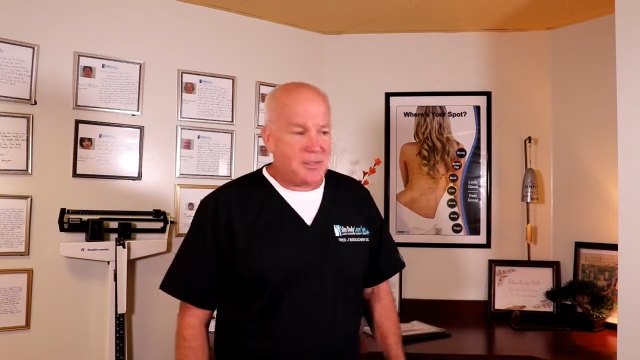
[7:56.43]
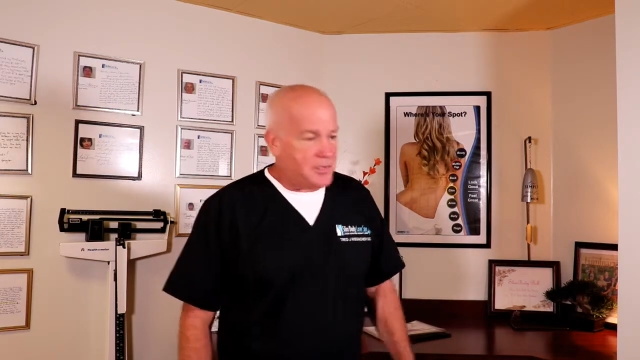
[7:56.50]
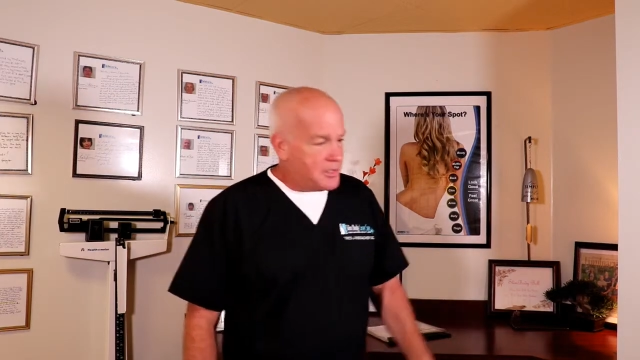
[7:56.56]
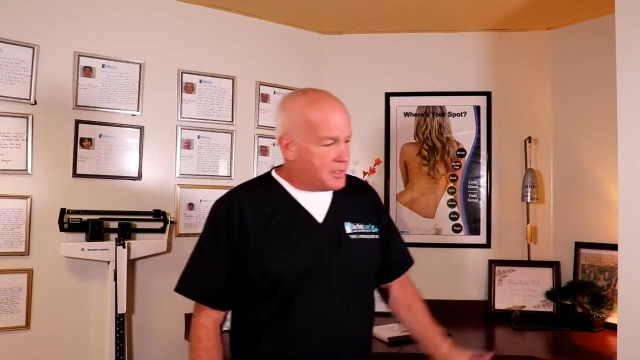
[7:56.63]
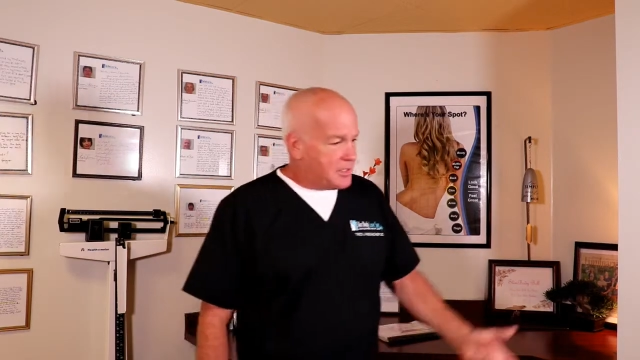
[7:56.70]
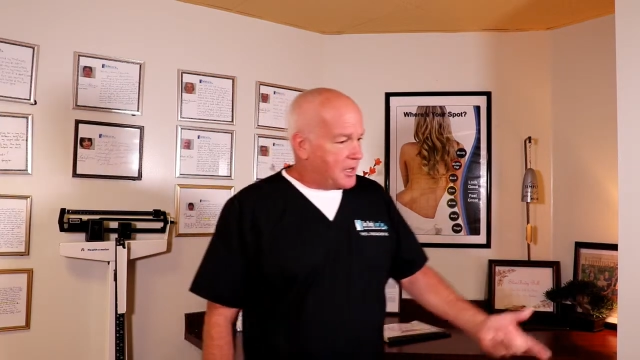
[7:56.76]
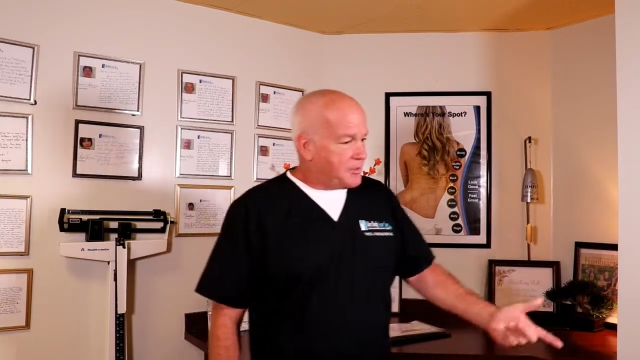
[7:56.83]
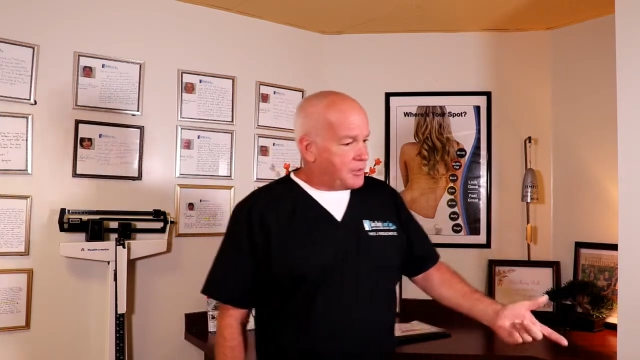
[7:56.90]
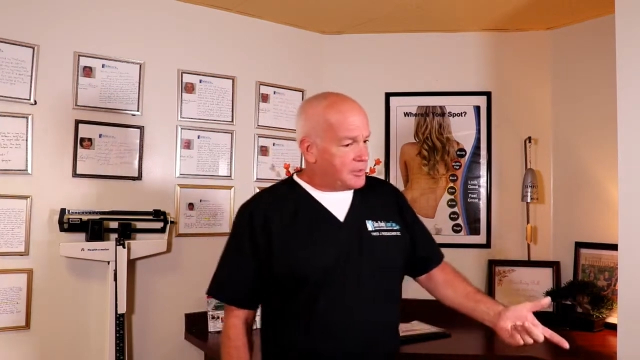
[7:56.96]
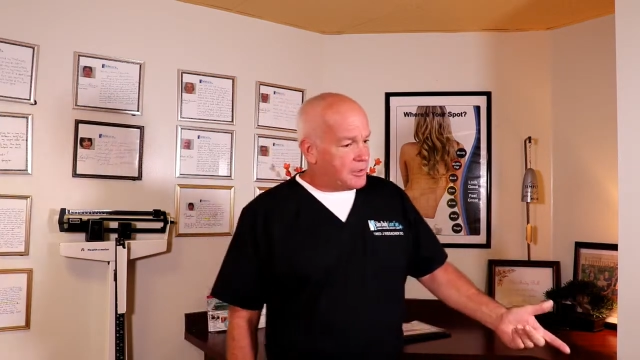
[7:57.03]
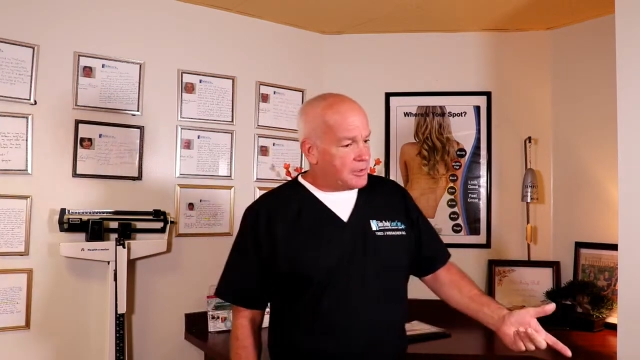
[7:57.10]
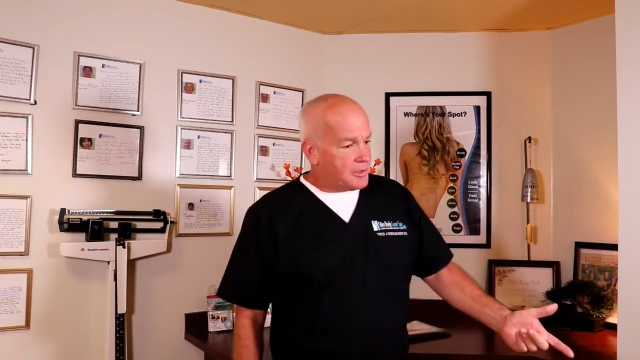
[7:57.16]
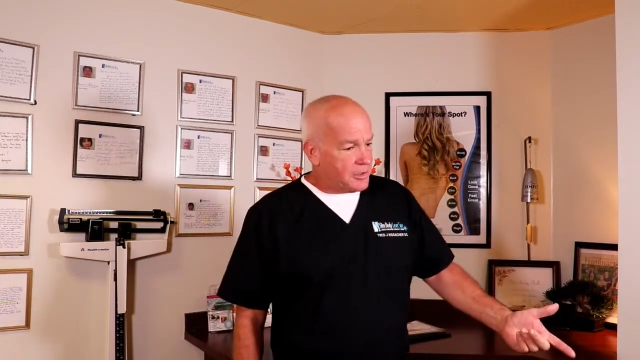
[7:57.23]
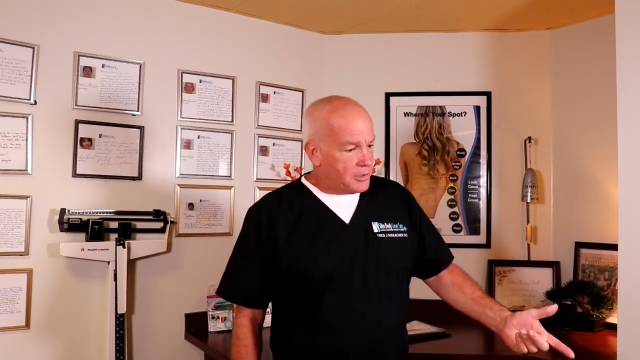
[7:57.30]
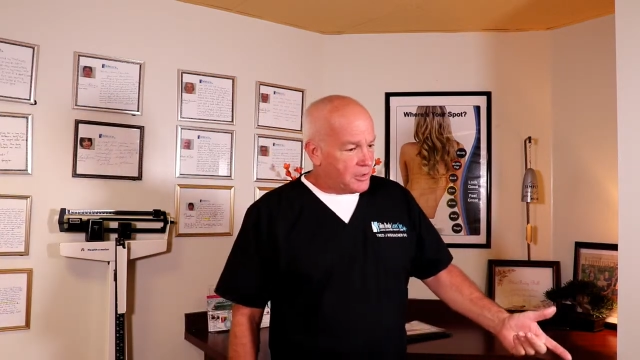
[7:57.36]
So you tell the
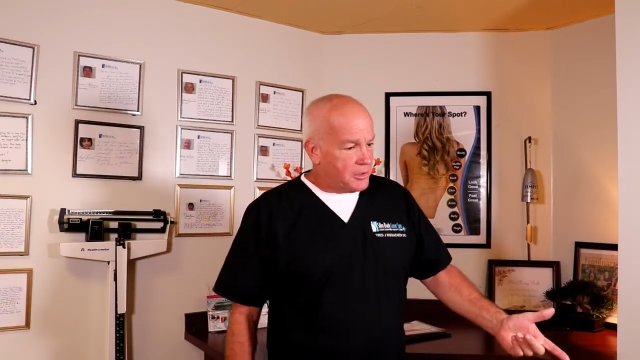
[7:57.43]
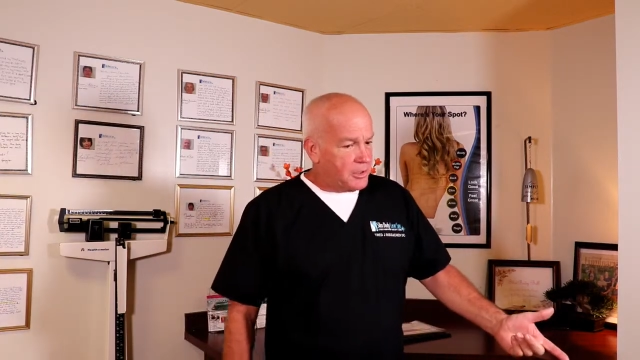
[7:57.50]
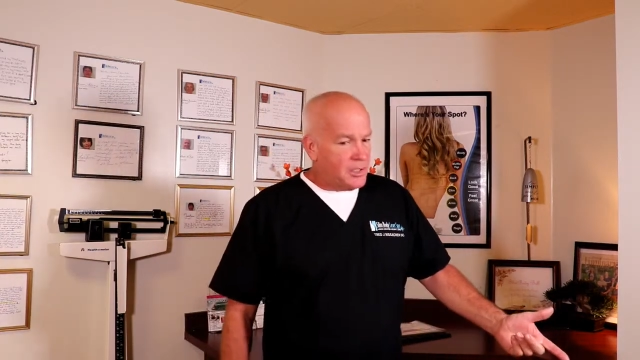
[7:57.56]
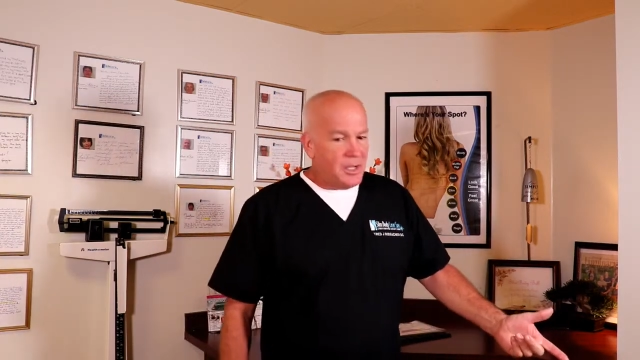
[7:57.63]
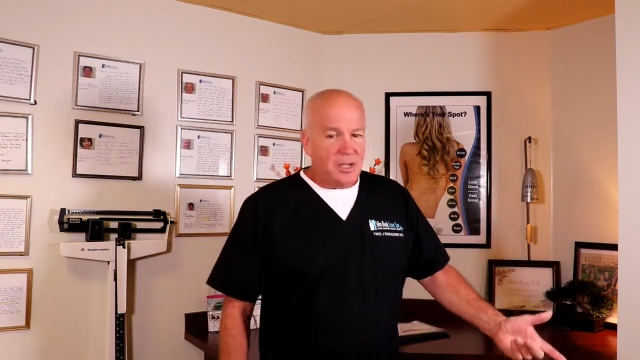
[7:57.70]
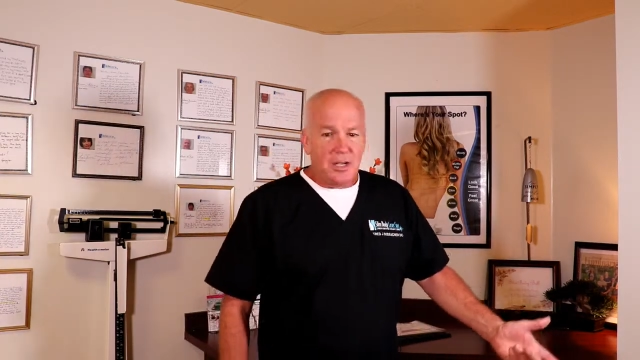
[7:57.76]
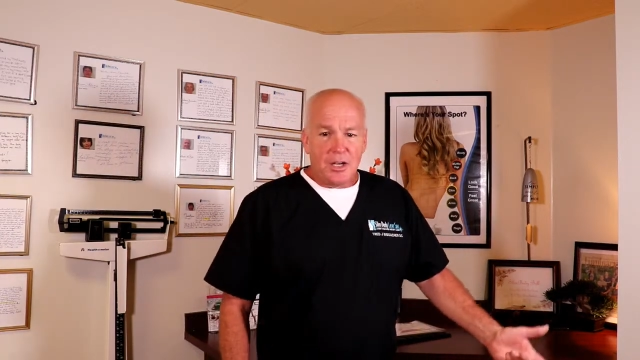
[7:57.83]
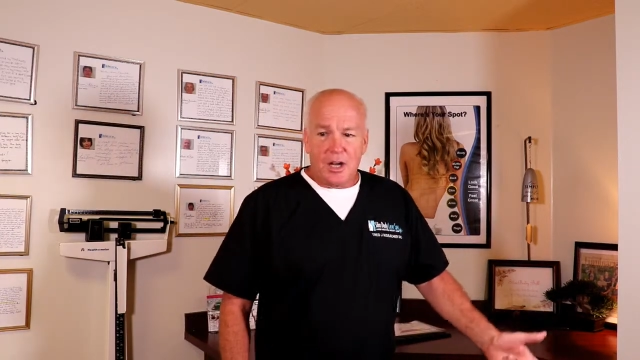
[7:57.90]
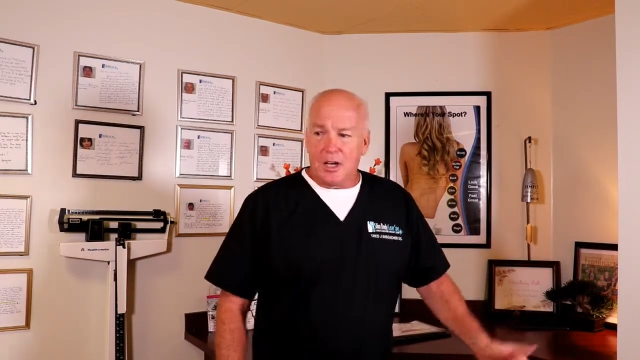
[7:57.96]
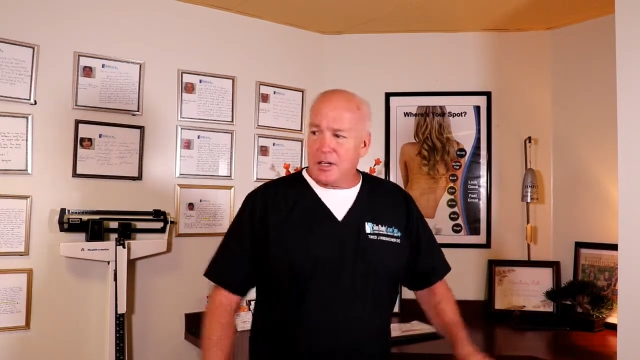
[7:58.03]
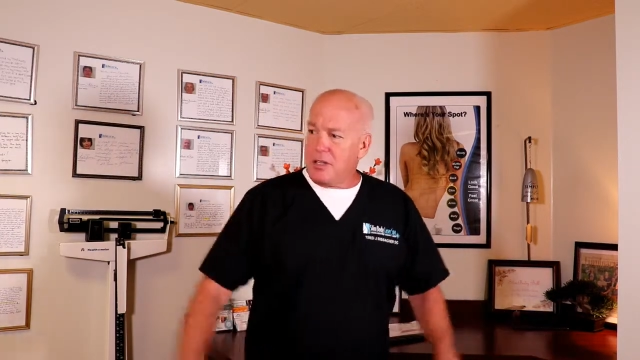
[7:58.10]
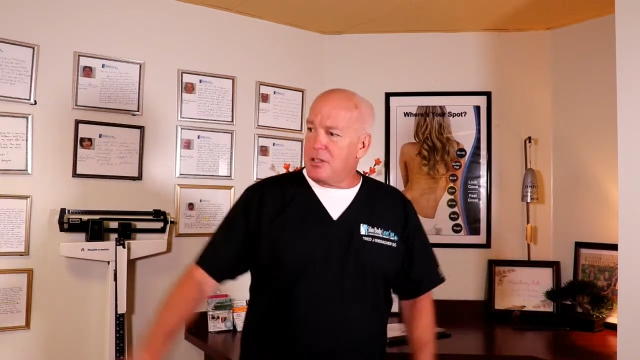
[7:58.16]
little girl, honey,